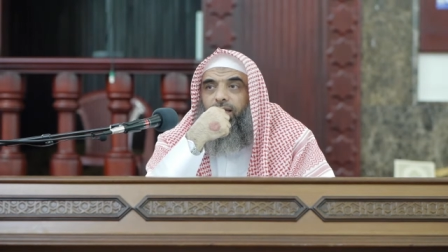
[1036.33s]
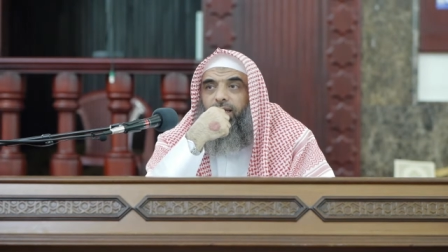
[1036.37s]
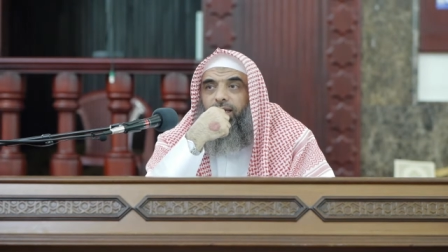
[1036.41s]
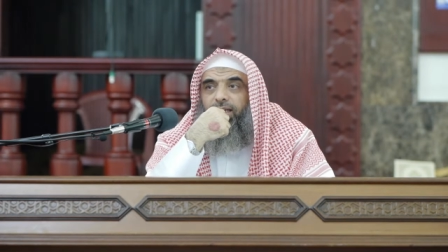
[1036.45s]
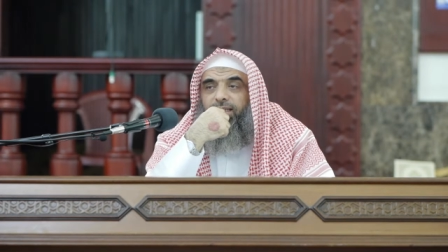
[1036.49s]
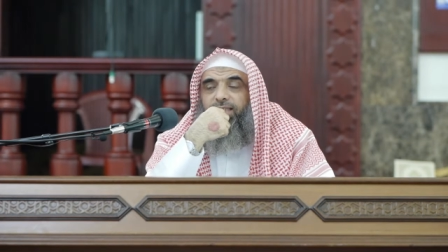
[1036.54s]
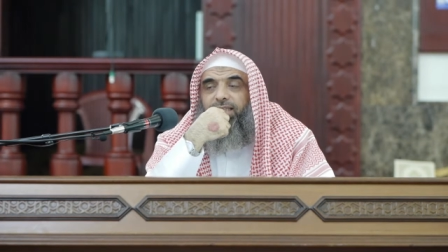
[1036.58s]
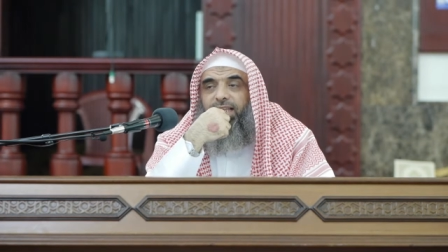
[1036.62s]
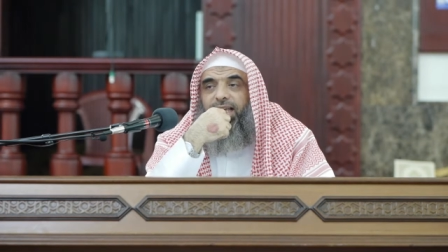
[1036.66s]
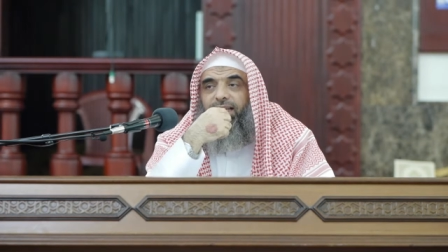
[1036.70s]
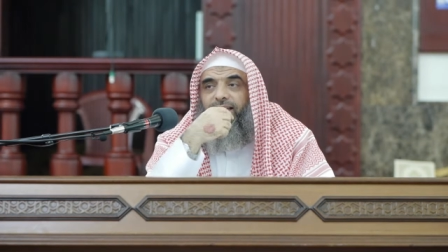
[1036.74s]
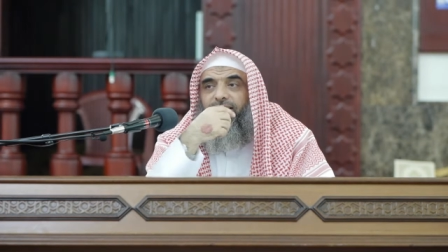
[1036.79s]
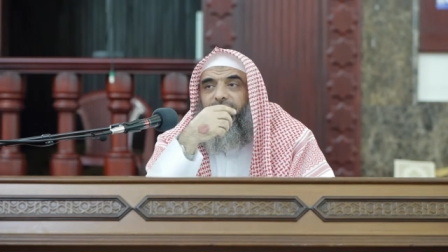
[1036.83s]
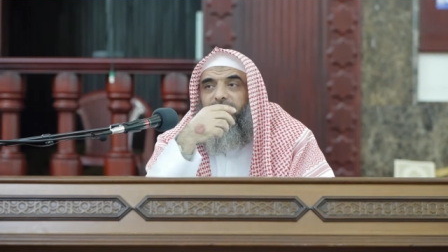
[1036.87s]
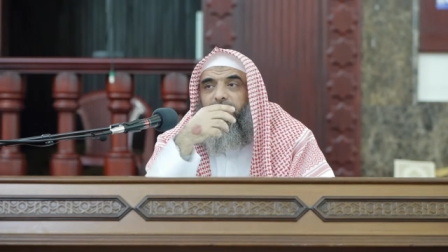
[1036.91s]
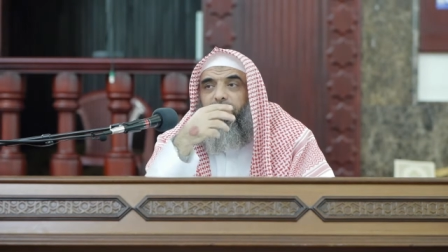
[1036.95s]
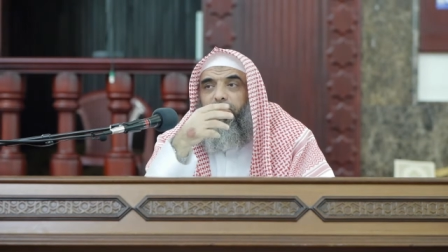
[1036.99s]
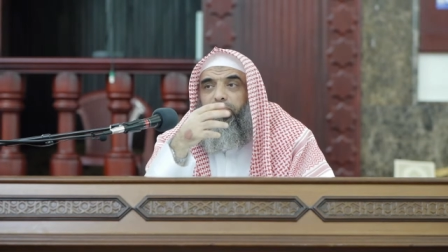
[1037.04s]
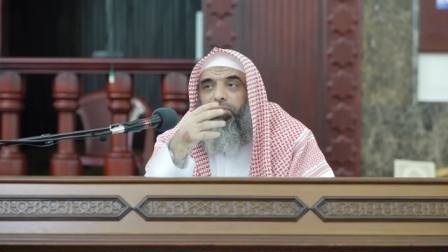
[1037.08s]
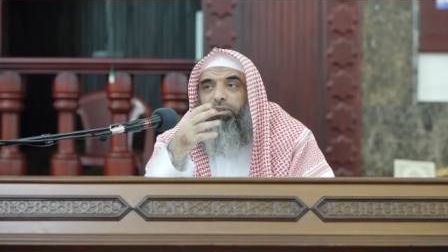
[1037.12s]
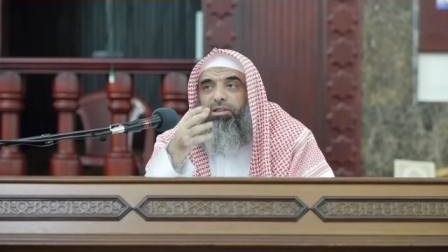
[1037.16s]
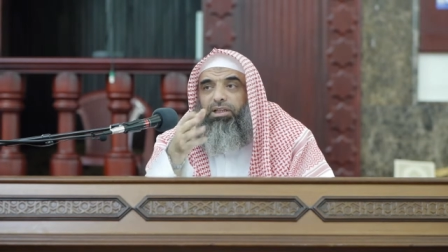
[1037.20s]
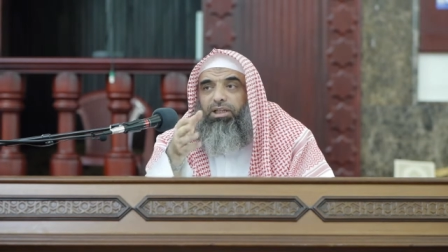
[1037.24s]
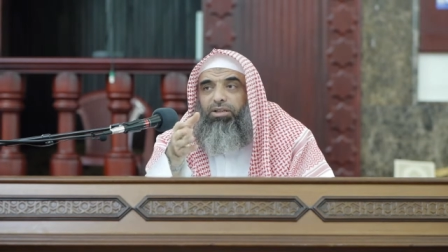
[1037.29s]
is that a
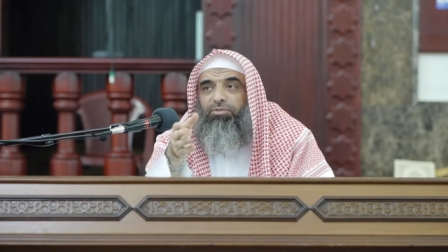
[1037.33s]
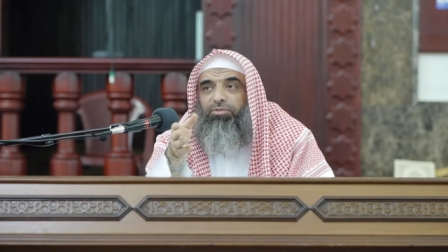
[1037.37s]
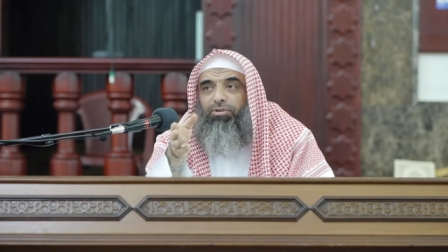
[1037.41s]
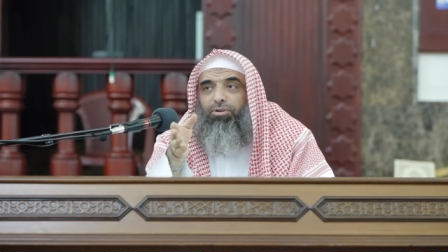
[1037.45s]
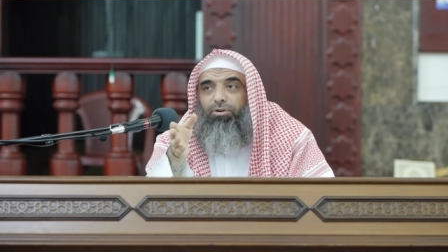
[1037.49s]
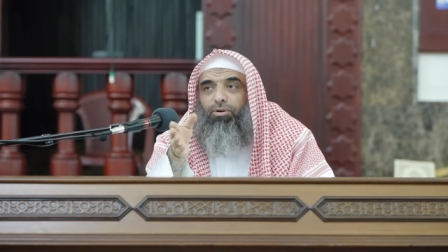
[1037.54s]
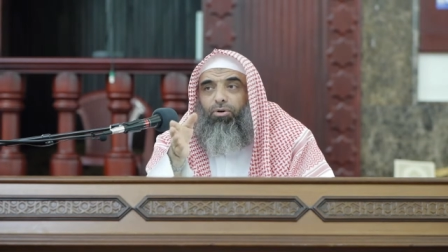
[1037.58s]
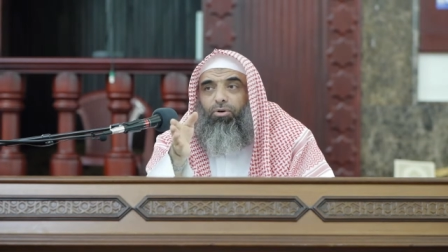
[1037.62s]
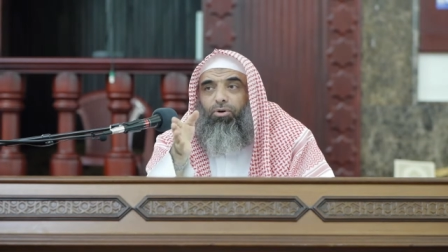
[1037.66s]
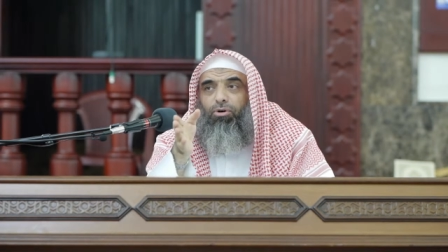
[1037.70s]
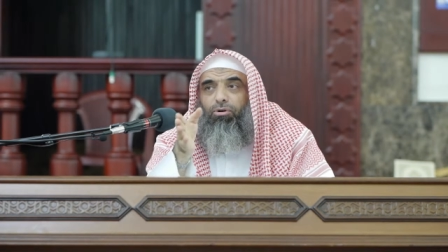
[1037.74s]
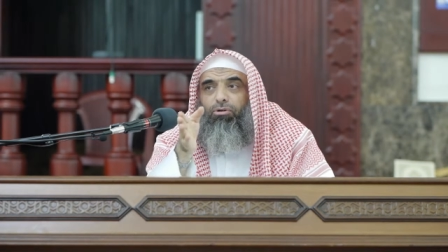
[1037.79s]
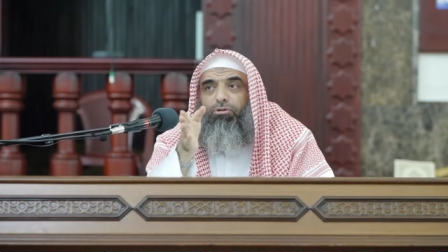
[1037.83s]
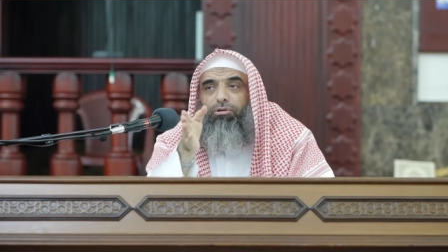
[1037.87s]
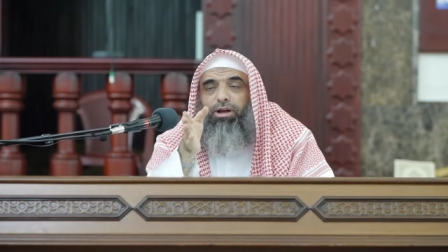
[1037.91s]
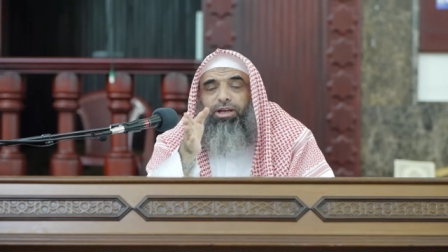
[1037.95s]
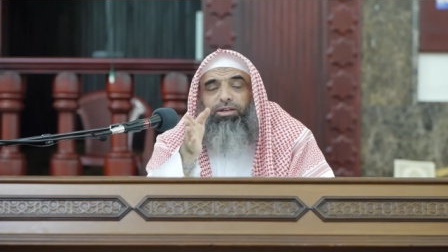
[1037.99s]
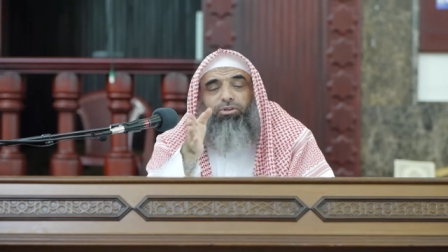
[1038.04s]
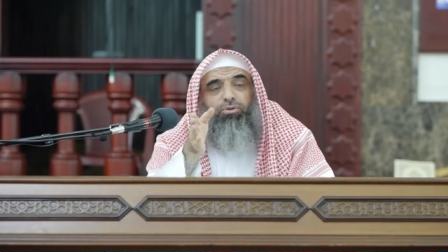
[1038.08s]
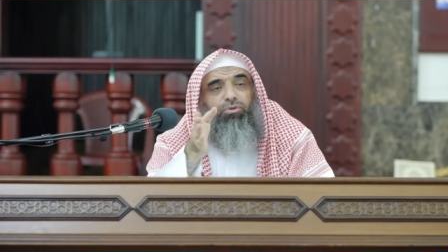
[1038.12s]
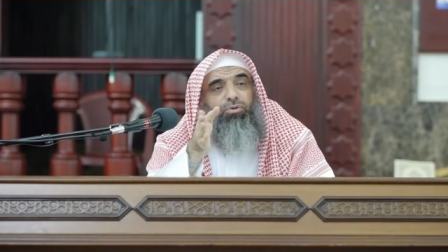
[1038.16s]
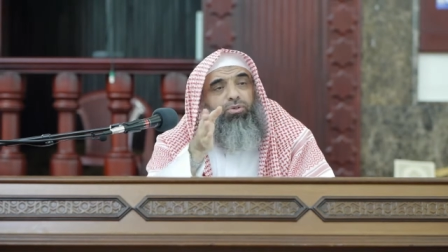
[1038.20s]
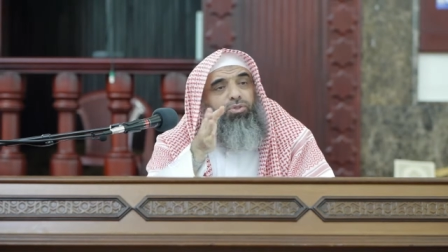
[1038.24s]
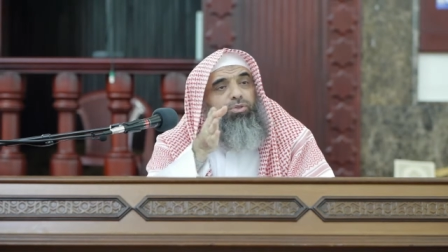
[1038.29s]
believer or a
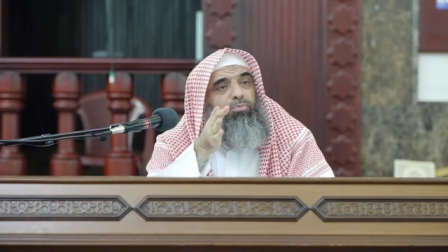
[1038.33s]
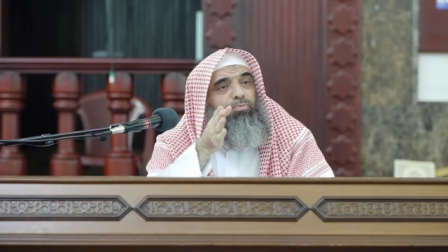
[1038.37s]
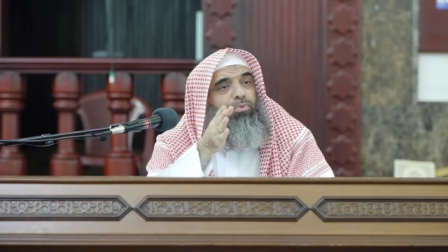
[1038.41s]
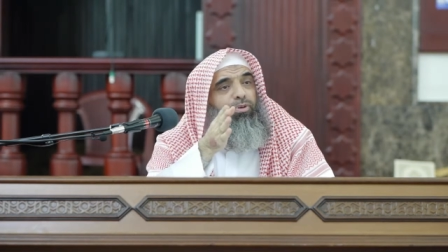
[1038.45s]
righteous